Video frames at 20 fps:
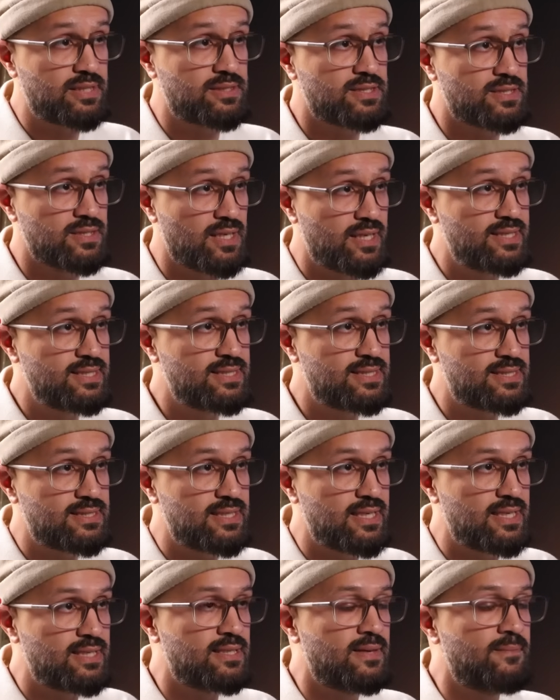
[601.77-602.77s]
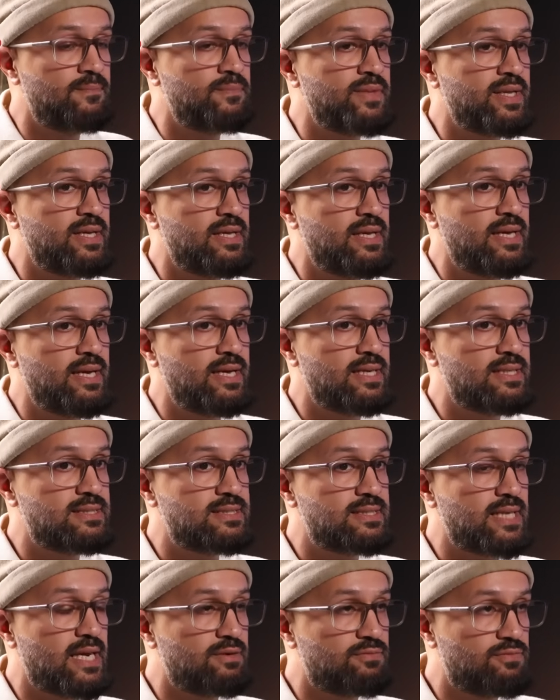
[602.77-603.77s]
that the Zionist state,
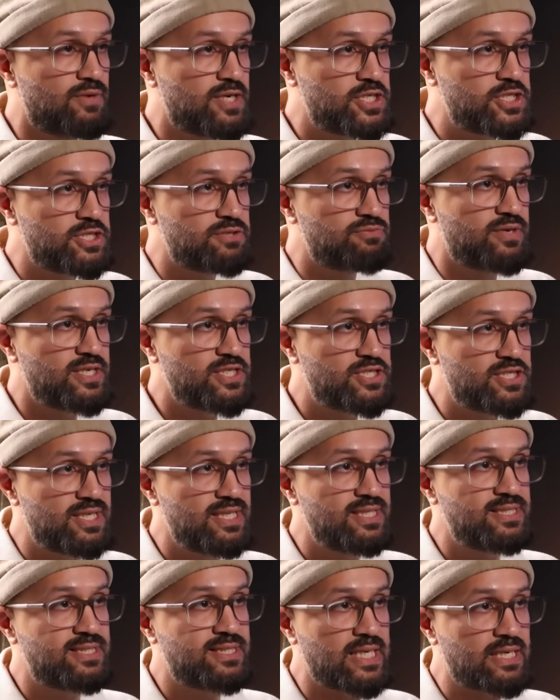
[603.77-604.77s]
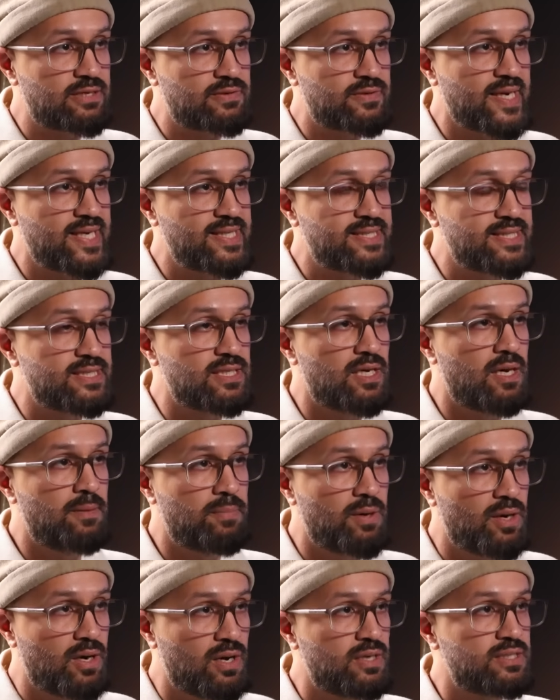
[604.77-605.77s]
is a racially segregated
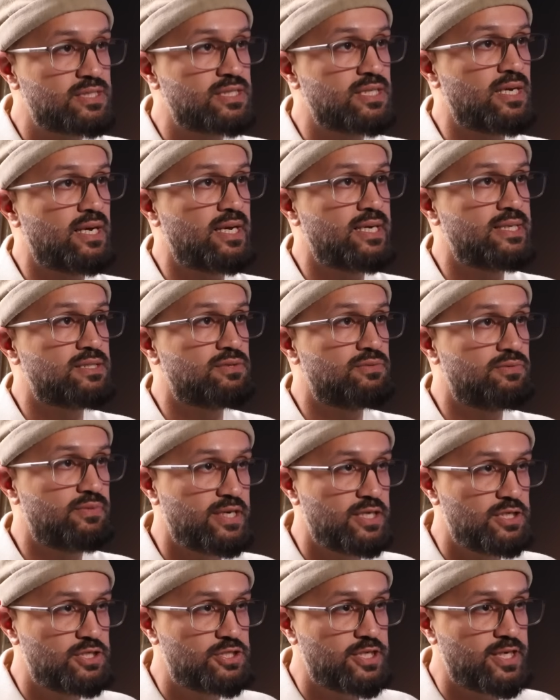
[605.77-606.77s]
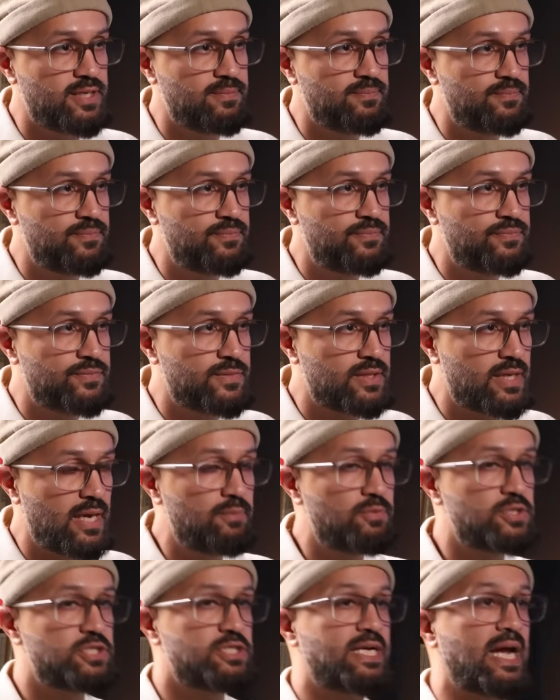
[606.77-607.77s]
apartheid regime, okay,
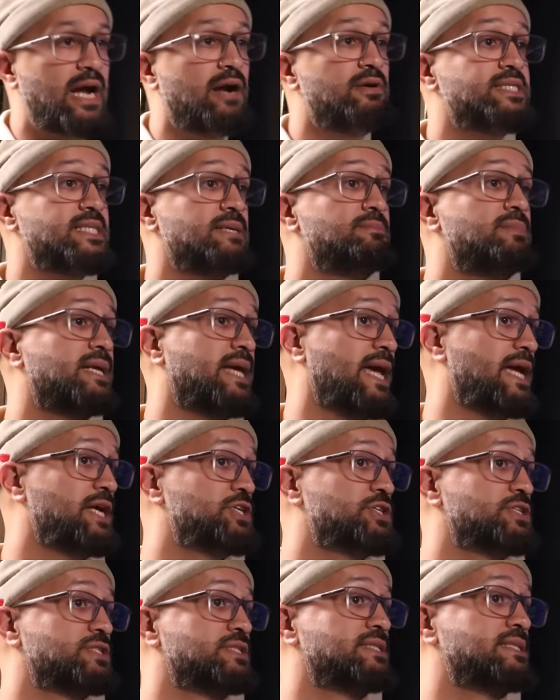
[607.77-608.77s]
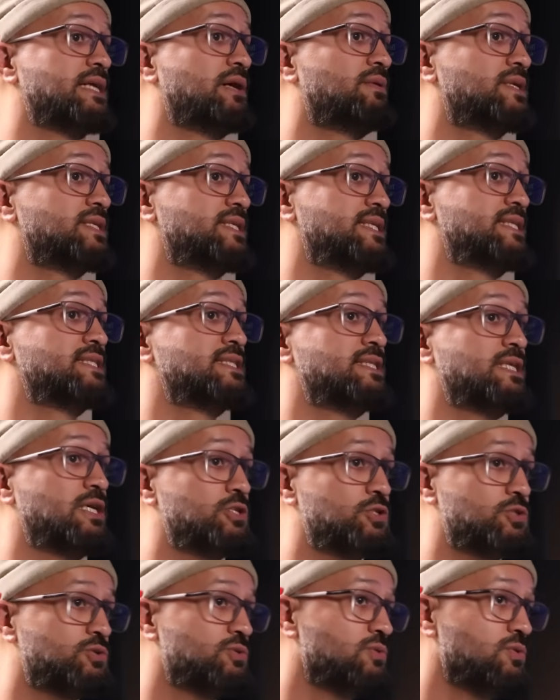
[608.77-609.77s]
which carries implications now under
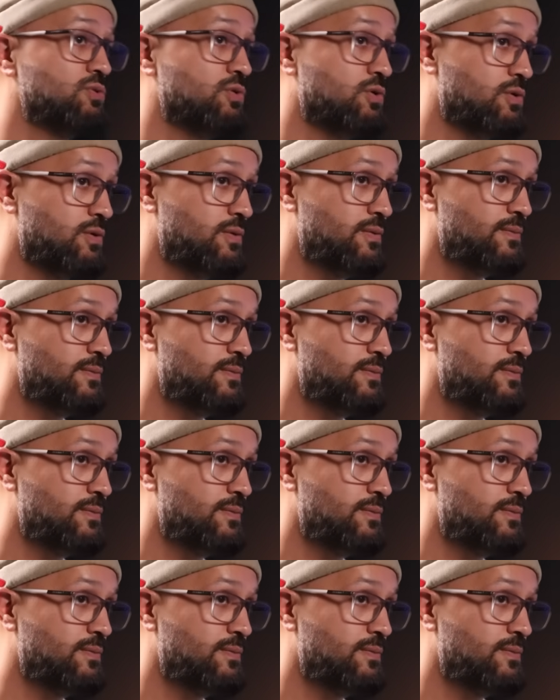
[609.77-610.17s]
international law.